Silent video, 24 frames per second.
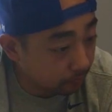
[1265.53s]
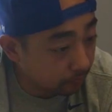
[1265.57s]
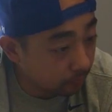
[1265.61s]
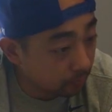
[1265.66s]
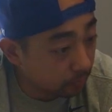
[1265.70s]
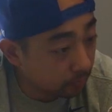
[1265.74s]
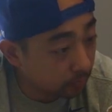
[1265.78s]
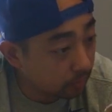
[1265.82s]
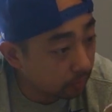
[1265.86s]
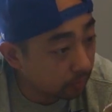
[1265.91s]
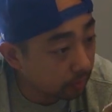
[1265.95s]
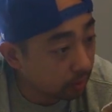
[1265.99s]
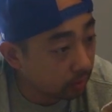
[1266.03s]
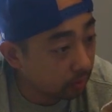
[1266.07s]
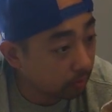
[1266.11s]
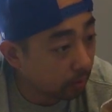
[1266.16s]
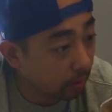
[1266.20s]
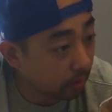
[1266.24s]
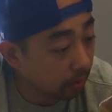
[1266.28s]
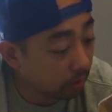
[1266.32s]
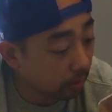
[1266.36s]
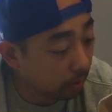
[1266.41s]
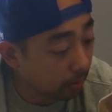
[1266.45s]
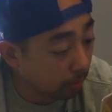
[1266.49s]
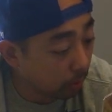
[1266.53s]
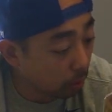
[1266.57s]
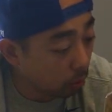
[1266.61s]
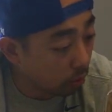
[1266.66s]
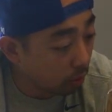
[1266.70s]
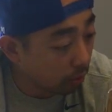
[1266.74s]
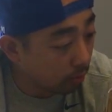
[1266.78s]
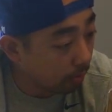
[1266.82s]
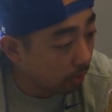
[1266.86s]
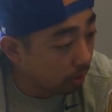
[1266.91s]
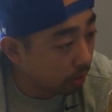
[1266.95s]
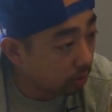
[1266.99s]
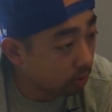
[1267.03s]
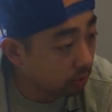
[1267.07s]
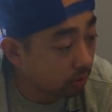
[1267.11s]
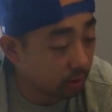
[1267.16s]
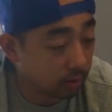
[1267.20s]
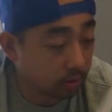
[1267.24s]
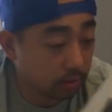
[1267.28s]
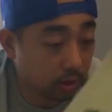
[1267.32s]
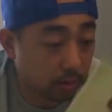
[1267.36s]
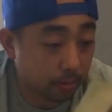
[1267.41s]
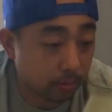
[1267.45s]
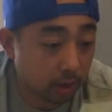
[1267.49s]
this probably can not be worth much because
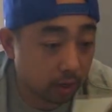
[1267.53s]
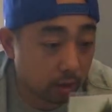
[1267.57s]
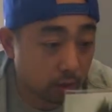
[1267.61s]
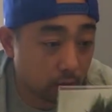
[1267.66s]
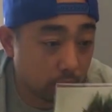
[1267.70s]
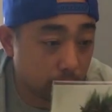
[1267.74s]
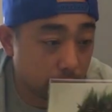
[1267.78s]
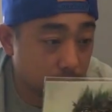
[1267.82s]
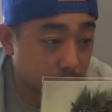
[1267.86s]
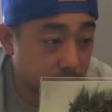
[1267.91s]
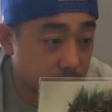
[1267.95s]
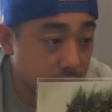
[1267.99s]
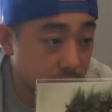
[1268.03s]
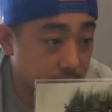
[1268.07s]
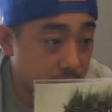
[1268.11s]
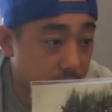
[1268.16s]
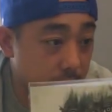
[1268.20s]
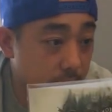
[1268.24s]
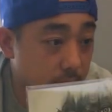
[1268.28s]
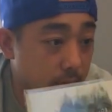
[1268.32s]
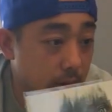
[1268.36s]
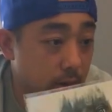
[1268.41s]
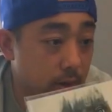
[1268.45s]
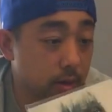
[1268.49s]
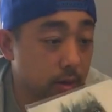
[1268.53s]
anybody could have printed this, right?